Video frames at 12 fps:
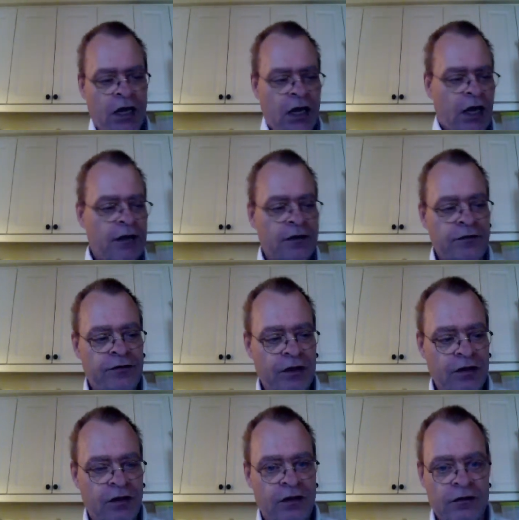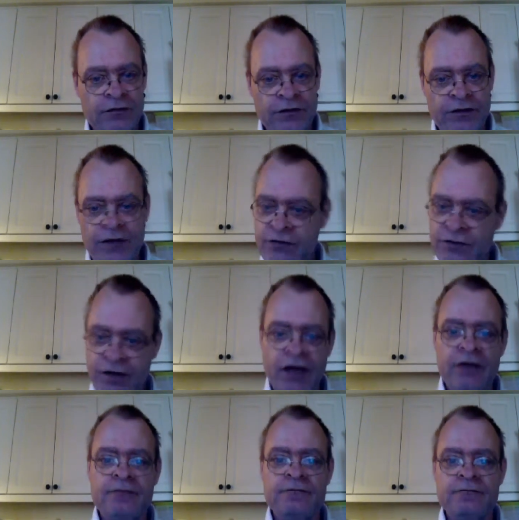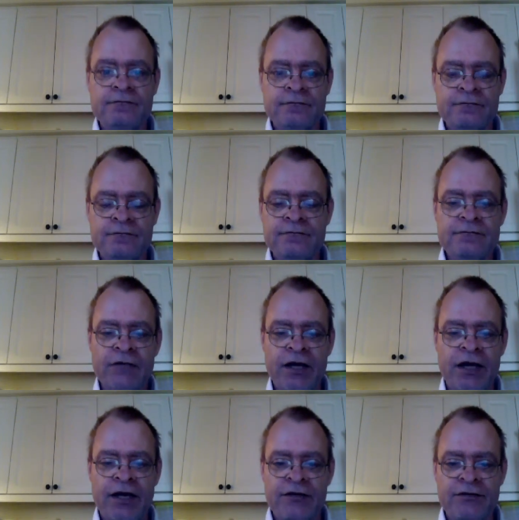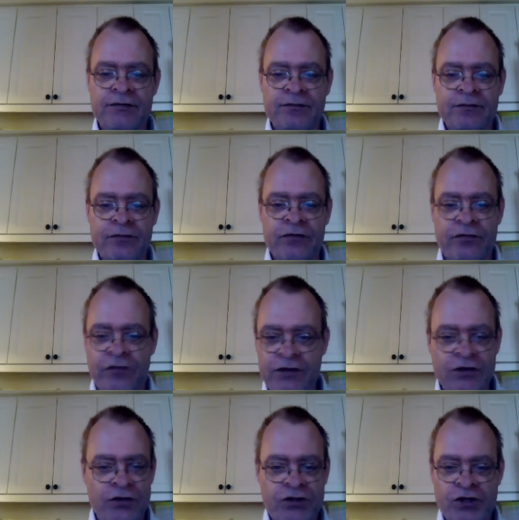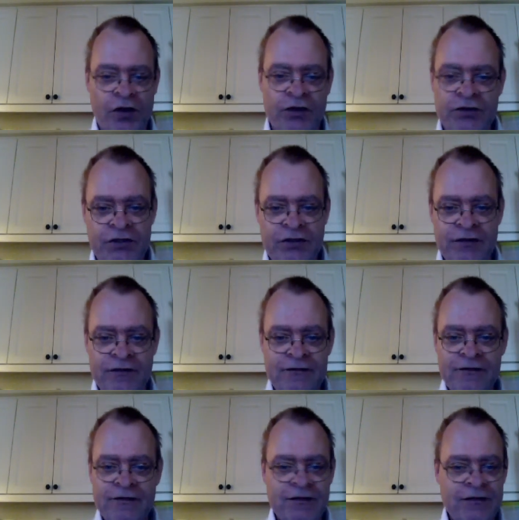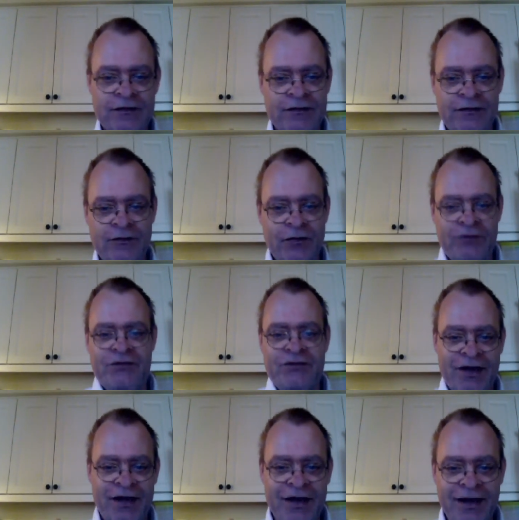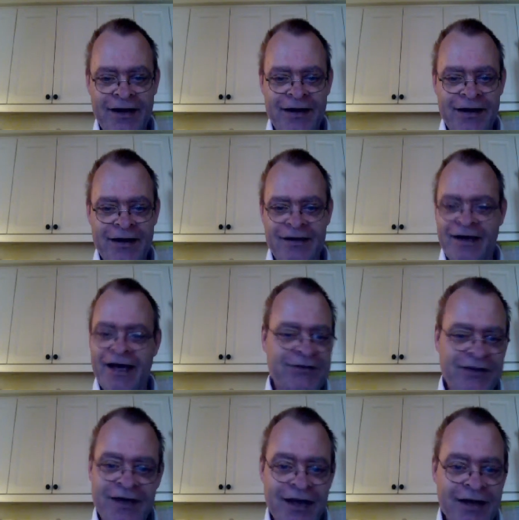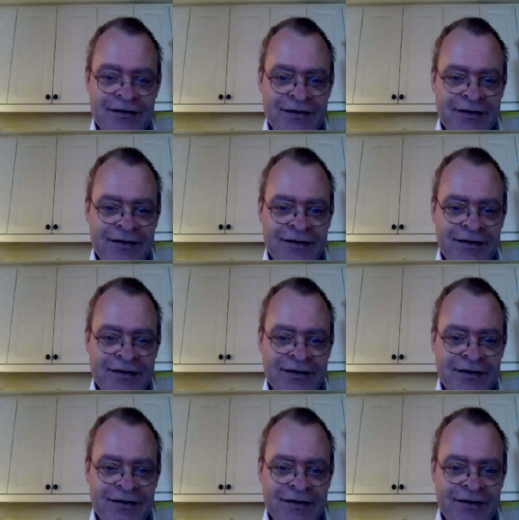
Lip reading: And until next time, as my friend in church would say, that's it.